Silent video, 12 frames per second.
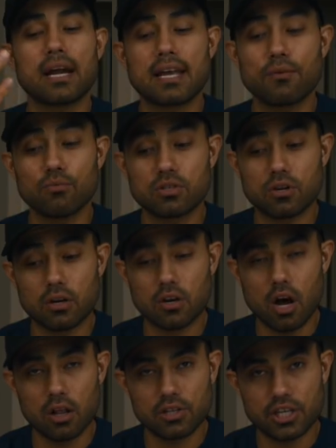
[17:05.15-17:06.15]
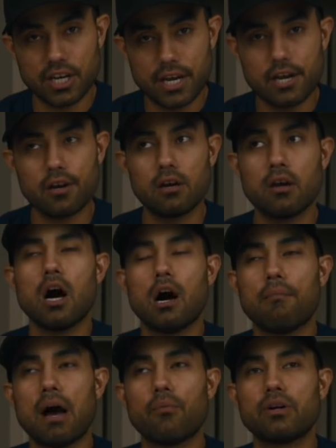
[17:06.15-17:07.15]
when I started college here.
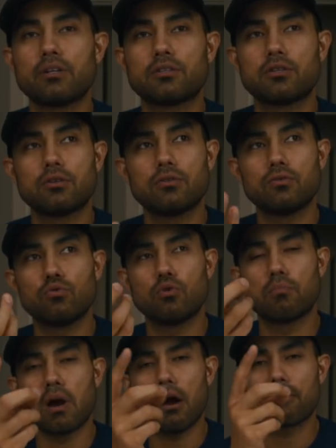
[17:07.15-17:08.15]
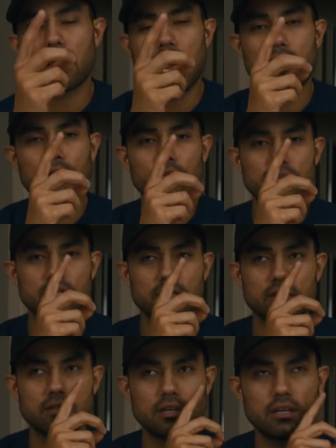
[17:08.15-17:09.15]
Um, I went to Broward County, which
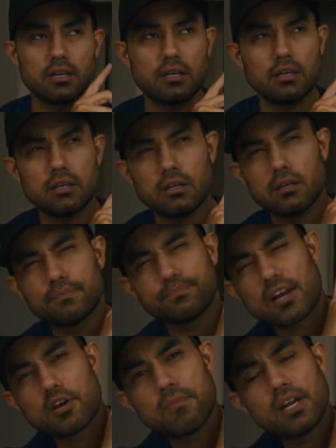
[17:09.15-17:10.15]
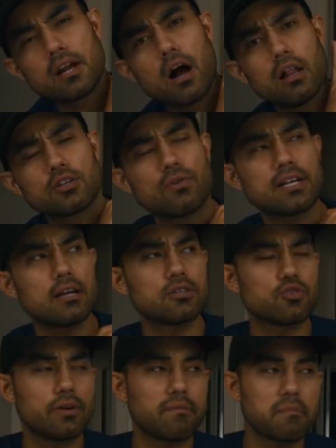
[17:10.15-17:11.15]
is the like, community college right down the
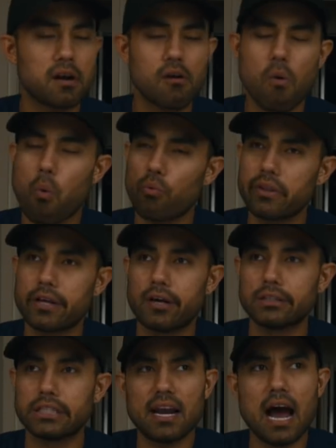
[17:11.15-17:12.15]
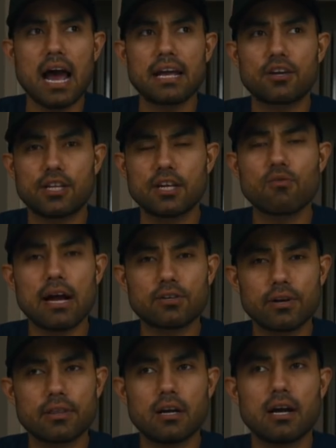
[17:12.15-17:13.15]
street from here, really close. And I did
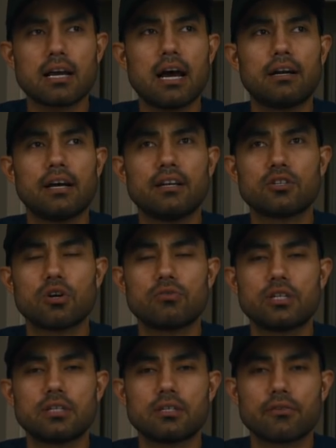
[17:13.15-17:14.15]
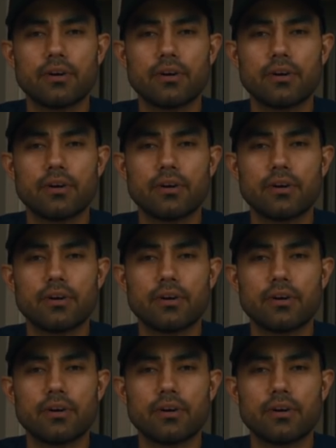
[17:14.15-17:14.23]
graduate there. I got an associate's